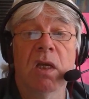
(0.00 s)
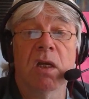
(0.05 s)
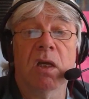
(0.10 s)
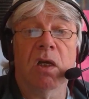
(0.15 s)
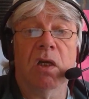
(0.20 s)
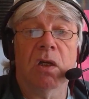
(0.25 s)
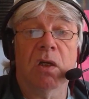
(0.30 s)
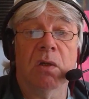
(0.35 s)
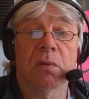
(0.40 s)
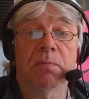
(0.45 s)

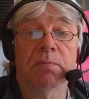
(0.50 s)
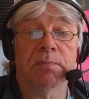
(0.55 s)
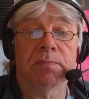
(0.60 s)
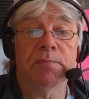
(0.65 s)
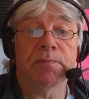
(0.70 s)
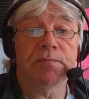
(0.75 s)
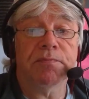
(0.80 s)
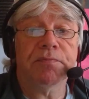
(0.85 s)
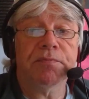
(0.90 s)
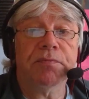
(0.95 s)

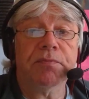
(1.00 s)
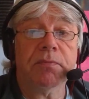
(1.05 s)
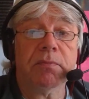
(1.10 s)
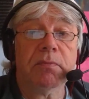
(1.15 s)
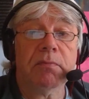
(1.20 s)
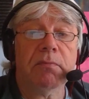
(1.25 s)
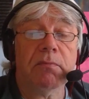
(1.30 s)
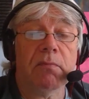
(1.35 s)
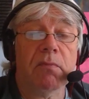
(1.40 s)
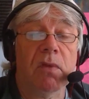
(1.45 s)

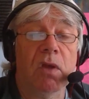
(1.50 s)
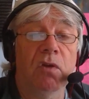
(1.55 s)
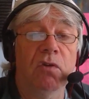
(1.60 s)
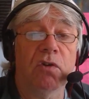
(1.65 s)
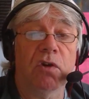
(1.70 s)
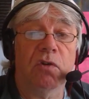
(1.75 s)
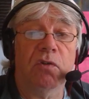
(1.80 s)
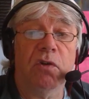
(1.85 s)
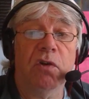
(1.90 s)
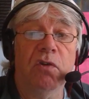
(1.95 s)

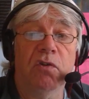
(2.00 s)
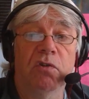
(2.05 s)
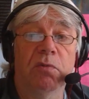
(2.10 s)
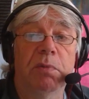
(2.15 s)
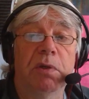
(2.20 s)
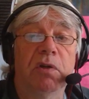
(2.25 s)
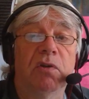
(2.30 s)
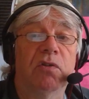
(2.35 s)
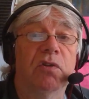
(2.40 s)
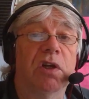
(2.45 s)
So Science of
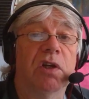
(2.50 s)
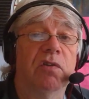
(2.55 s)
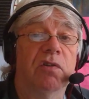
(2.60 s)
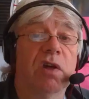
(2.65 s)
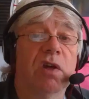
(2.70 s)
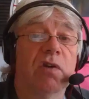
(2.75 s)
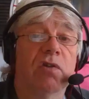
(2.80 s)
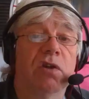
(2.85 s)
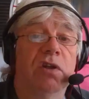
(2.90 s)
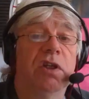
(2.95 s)
Being Seen is
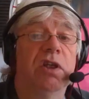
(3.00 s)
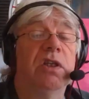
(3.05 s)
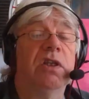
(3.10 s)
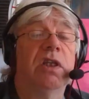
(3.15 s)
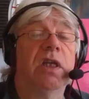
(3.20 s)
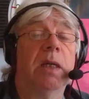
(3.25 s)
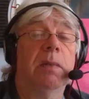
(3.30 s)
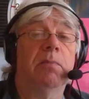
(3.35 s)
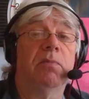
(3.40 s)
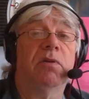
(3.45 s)
actually an
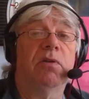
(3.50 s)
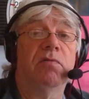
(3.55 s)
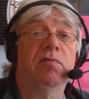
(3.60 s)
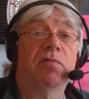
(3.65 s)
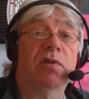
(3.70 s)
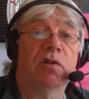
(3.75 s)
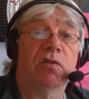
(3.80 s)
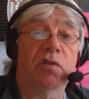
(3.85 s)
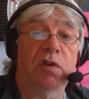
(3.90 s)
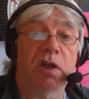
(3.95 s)
in-depth
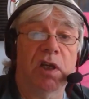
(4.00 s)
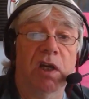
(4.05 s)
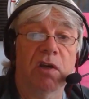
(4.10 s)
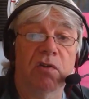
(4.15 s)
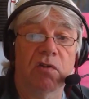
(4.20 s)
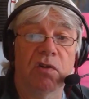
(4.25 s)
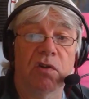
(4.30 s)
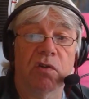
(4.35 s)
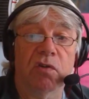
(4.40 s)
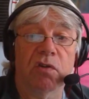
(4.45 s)

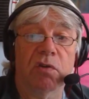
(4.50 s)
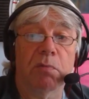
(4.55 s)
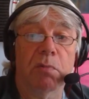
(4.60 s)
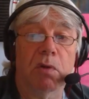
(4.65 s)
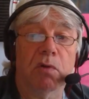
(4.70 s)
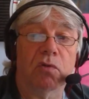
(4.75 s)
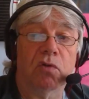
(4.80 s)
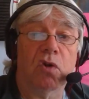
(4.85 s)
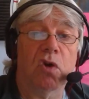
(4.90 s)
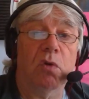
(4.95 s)
investigation into the
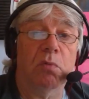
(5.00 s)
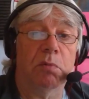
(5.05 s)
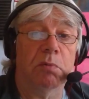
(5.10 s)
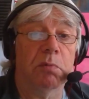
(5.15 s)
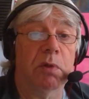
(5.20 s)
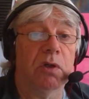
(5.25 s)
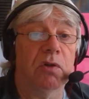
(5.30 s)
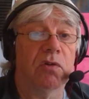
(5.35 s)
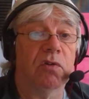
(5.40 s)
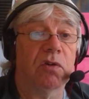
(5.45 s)
most common
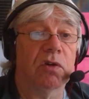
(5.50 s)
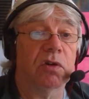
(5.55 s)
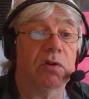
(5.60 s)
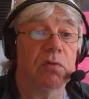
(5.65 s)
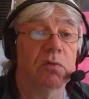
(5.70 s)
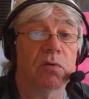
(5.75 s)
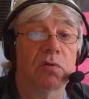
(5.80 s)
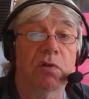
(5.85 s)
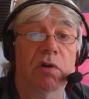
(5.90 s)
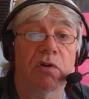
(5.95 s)

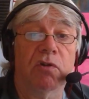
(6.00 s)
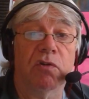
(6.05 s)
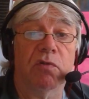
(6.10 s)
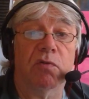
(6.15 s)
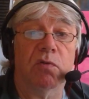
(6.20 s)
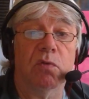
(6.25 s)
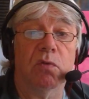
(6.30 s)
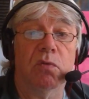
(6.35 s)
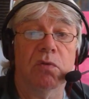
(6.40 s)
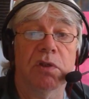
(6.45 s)
motorcycle crash
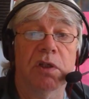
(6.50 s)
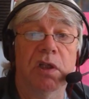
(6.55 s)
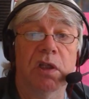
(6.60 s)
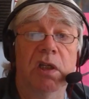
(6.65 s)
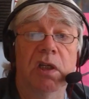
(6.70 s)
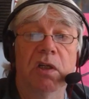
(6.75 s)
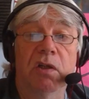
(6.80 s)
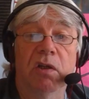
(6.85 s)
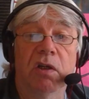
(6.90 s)
of all, the